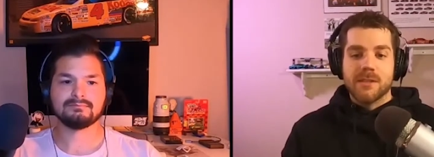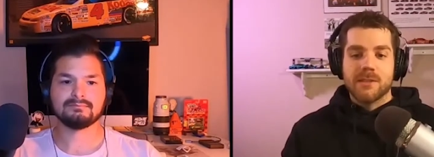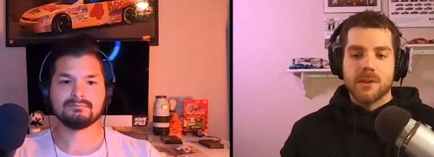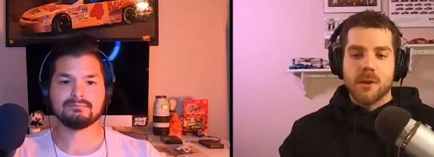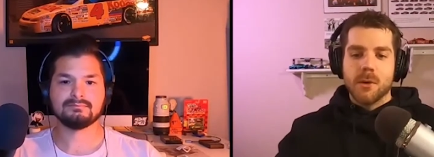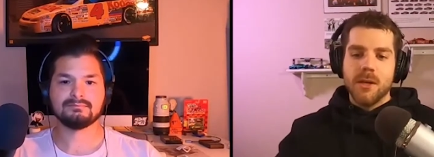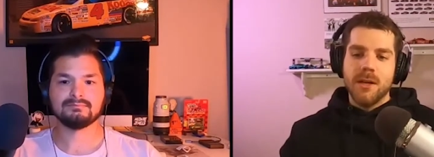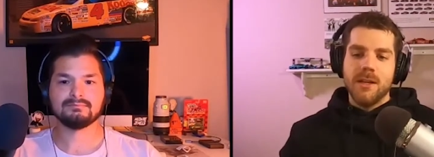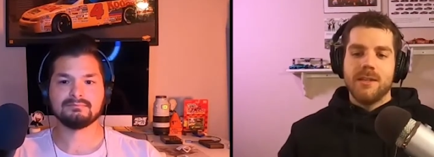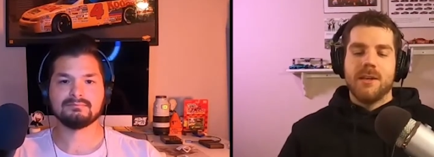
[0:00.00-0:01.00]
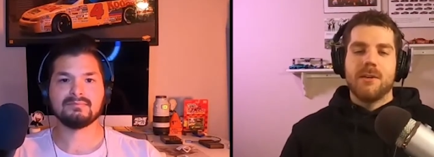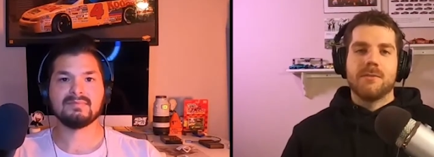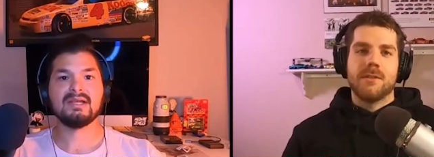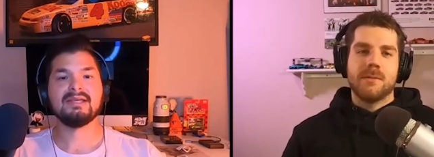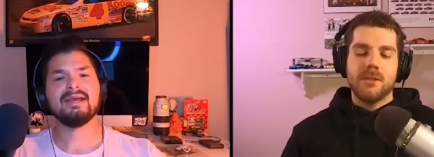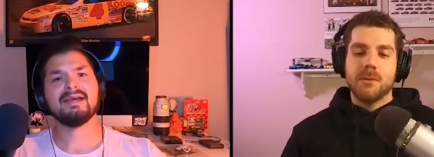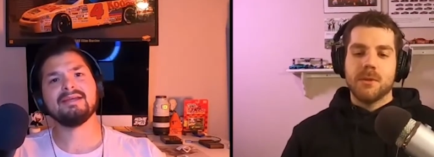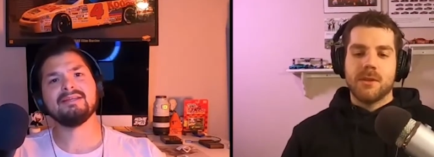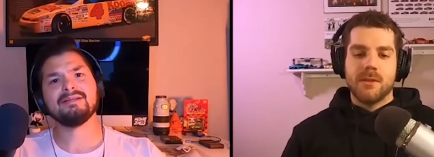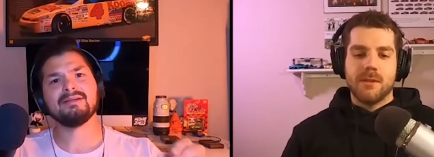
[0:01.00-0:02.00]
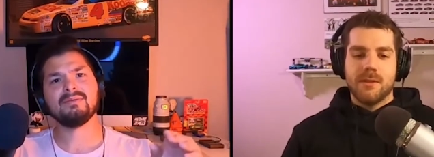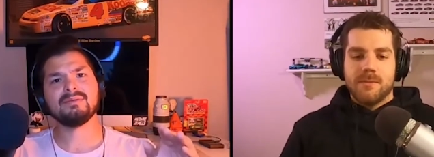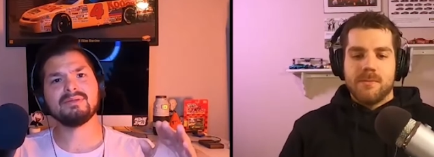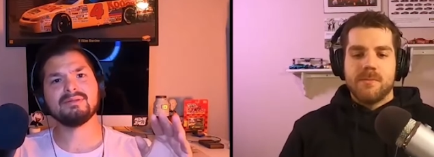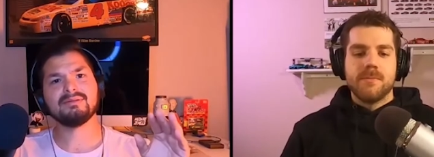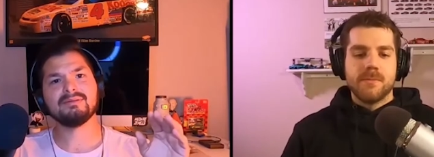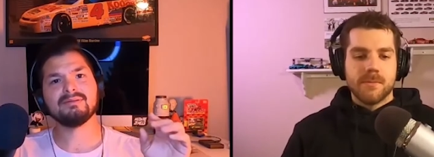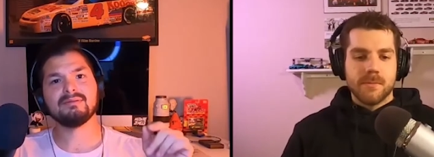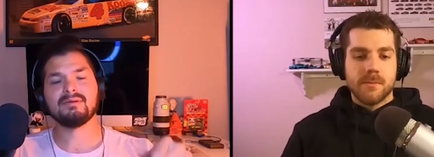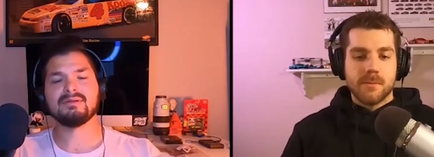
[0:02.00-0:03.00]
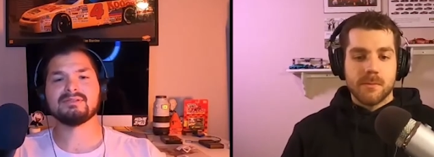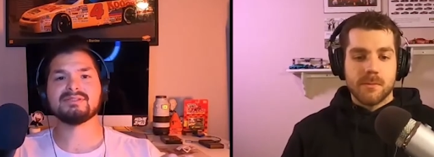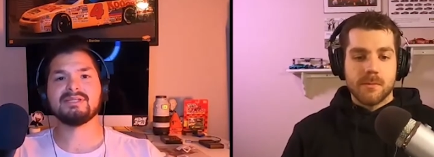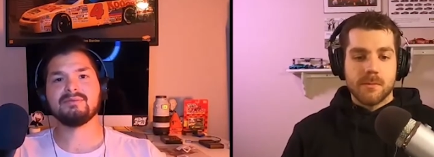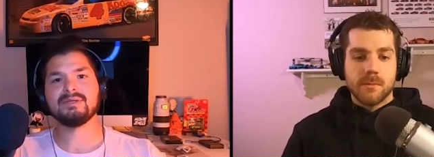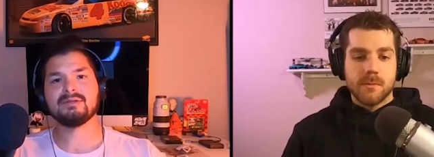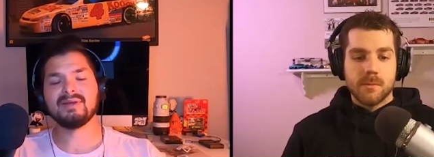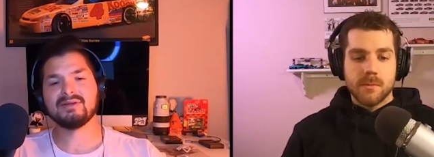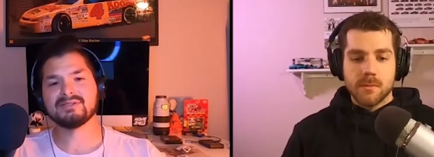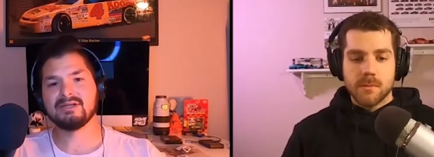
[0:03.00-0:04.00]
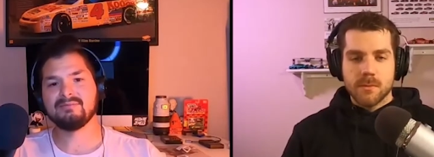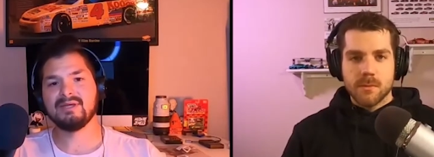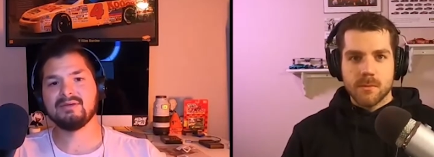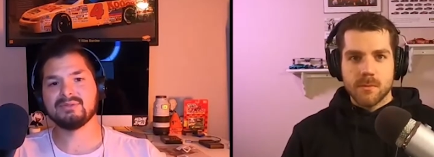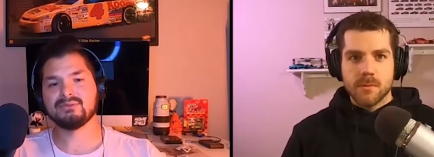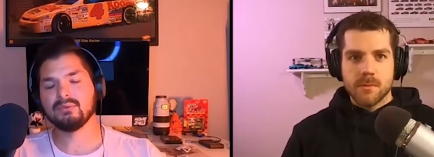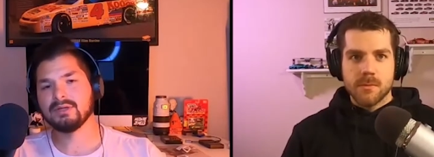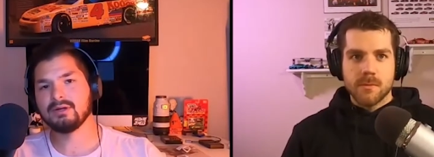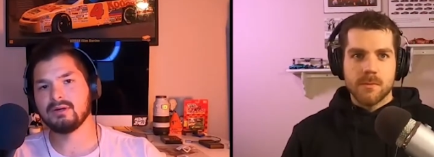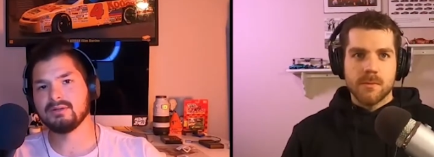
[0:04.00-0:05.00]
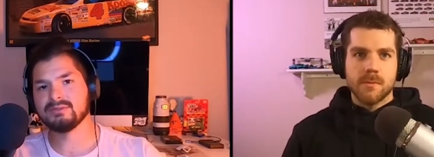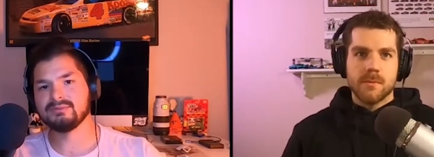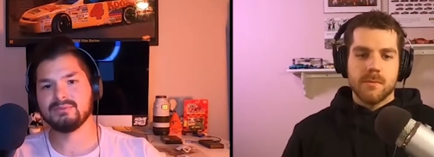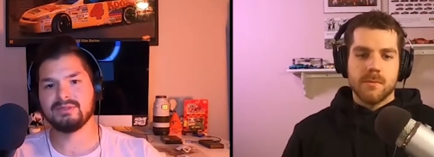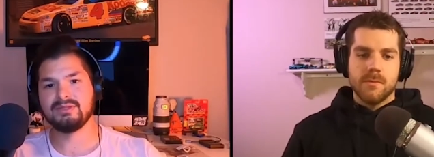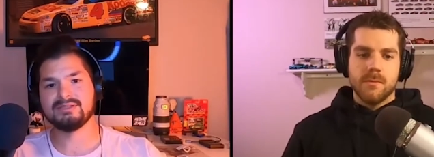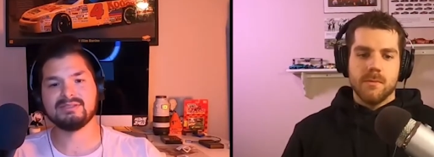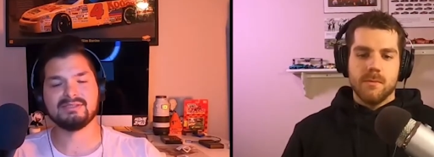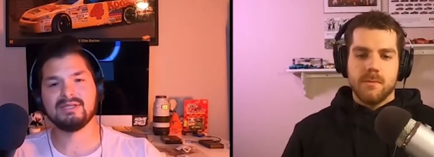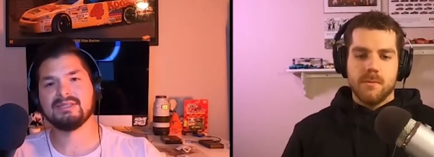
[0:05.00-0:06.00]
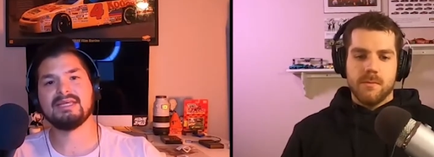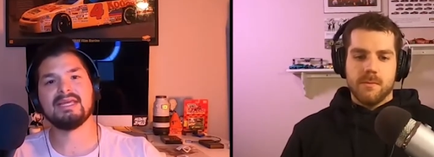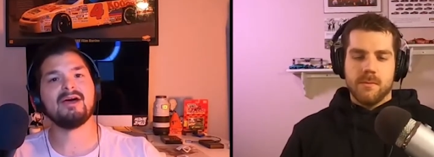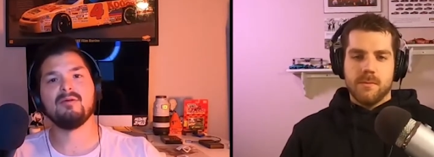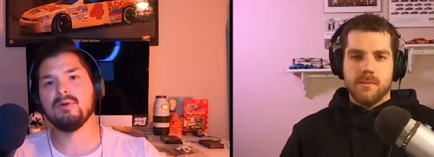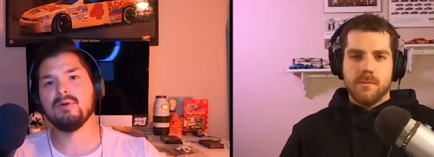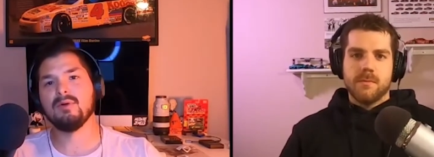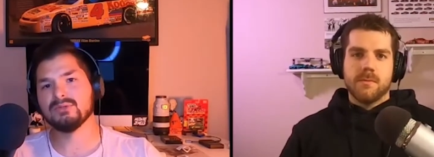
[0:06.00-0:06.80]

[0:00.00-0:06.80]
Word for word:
Speaker 1: So, you know, yeah. And the only, well, I was going to say the only comparison I'd make with touring cars with this is like the elbows up